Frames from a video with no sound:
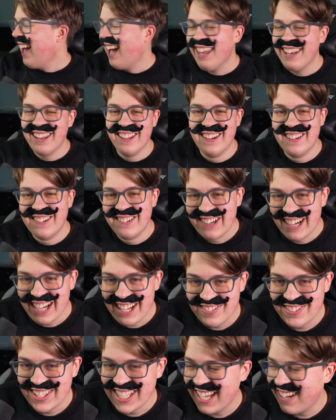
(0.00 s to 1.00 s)
I don't know
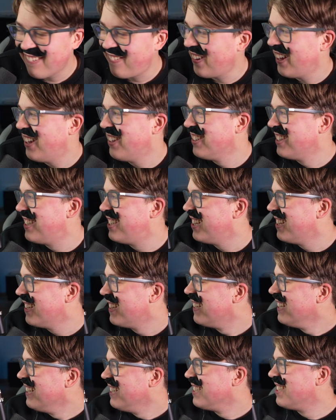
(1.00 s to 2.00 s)
why, but I found
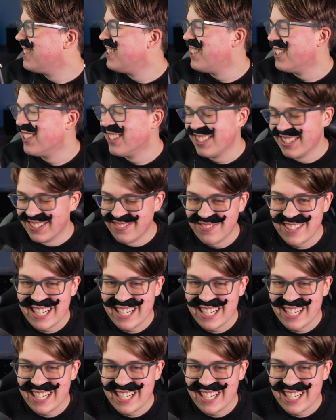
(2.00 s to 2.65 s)
JoJo